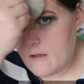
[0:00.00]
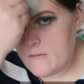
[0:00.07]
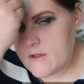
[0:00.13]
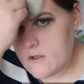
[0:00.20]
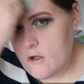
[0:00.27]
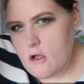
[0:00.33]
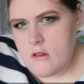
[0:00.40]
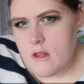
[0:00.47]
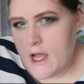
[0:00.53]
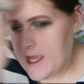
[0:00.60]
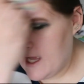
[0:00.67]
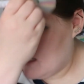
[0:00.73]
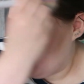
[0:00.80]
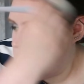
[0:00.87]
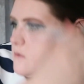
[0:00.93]
I'm so
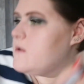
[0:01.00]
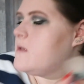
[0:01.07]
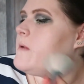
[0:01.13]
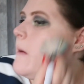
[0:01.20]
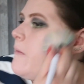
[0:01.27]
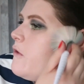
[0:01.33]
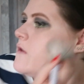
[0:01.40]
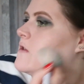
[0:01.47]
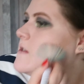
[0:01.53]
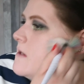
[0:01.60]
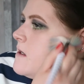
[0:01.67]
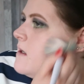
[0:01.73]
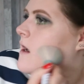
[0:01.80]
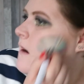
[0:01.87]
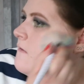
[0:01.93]
light-handed with my
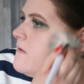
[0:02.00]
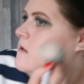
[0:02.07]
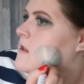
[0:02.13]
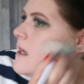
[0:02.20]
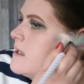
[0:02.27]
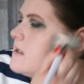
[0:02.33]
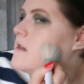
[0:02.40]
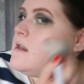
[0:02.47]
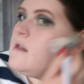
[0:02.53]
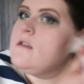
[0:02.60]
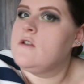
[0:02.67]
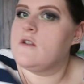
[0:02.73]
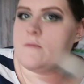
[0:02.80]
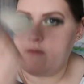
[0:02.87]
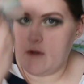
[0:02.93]
bronzer, I feel like it
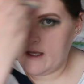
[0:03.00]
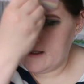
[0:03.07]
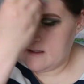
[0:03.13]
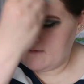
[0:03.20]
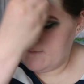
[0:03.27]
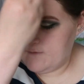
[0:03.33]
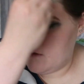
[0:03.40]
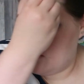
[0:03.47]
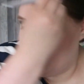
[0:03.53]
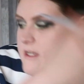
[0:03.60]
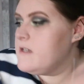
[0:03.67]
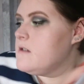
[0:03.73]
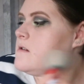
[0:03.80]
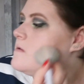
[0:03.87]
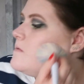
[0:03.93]
just blends for me. Do
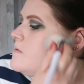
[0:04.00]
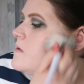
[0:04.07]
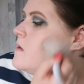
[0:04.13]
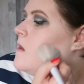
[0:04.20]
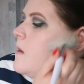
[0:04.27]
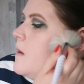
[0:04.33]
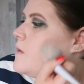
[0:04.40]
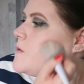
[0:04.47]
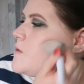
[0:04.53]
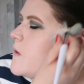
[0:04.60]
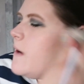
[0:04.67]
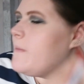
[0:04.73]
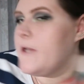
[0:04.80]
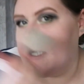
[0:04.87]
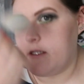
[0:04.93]
you know
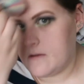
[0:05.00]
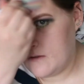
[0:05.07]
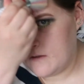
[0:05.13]
what I mean?